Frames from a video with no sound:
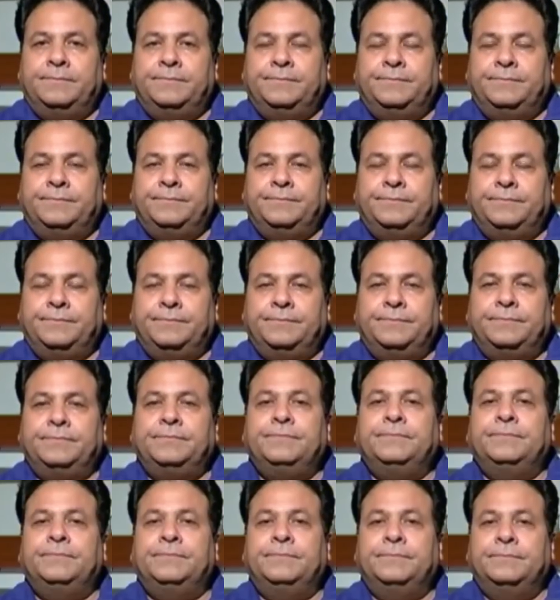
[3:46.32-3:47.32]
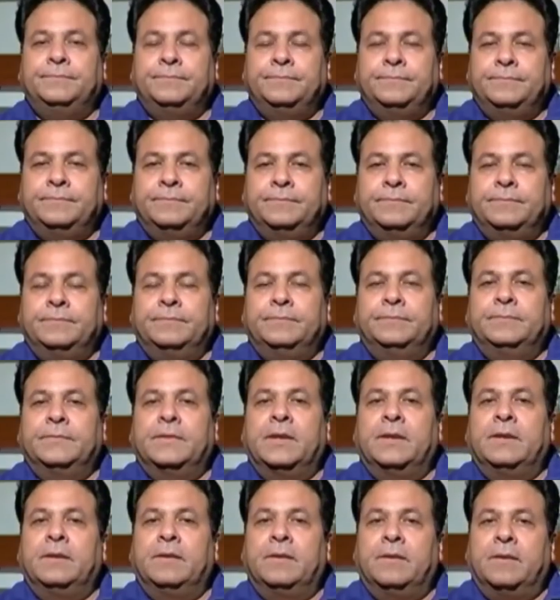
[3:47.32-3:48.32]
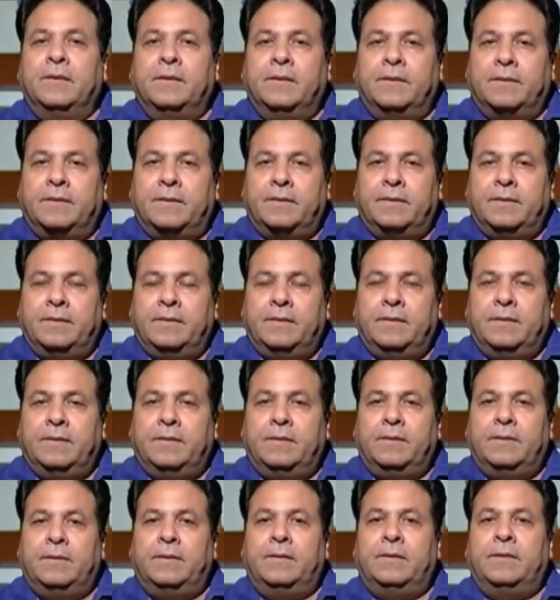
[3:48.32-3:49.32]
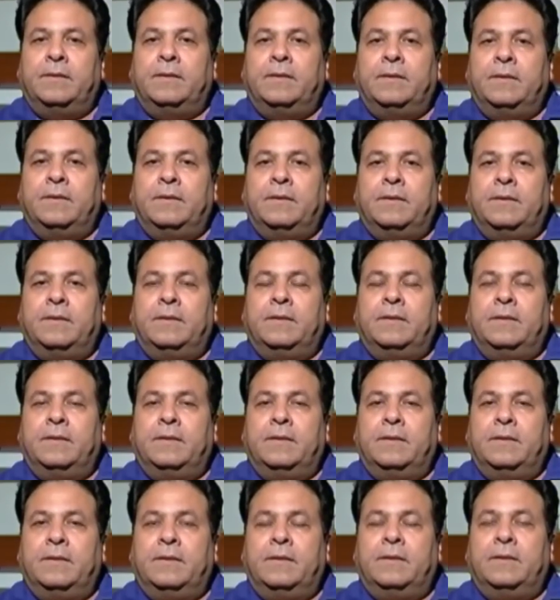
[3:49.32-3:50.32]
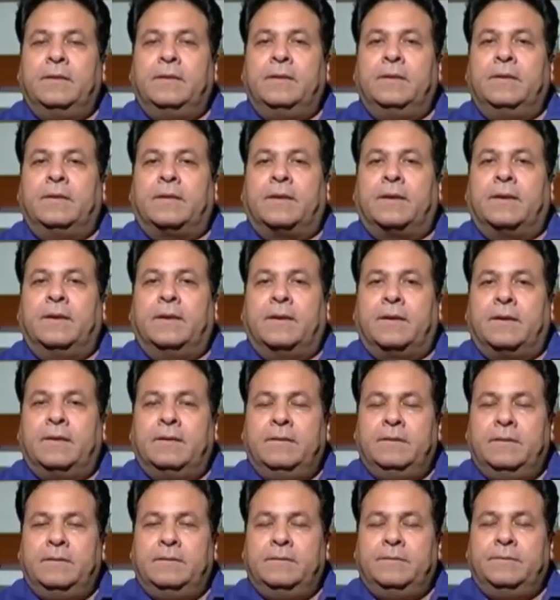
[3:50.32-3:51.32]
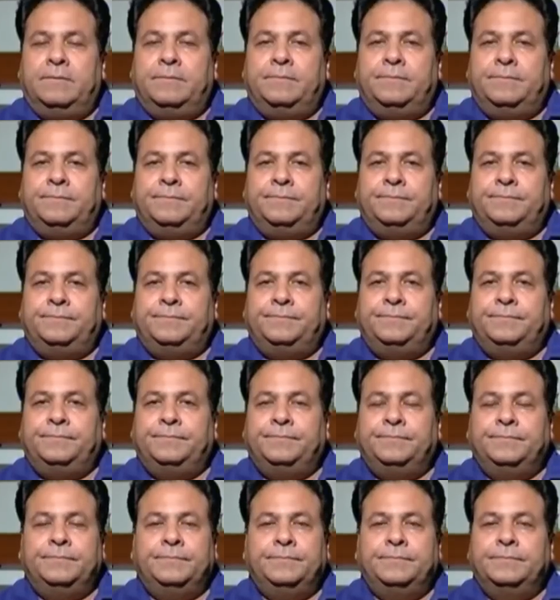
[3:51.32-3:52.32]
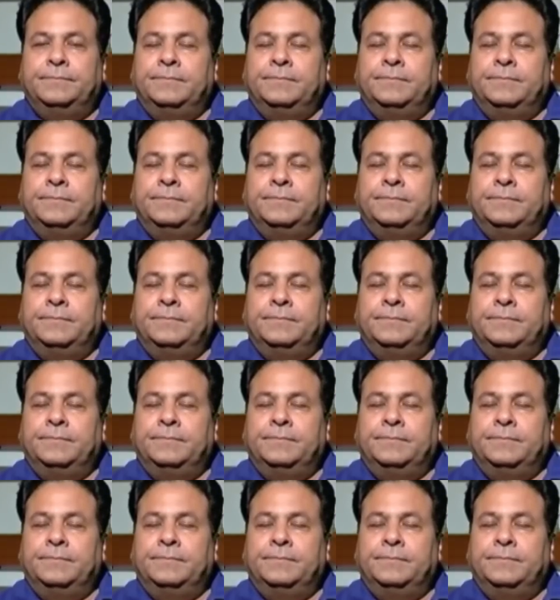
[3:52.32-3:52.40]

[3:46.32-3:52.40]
The person shown says nothing.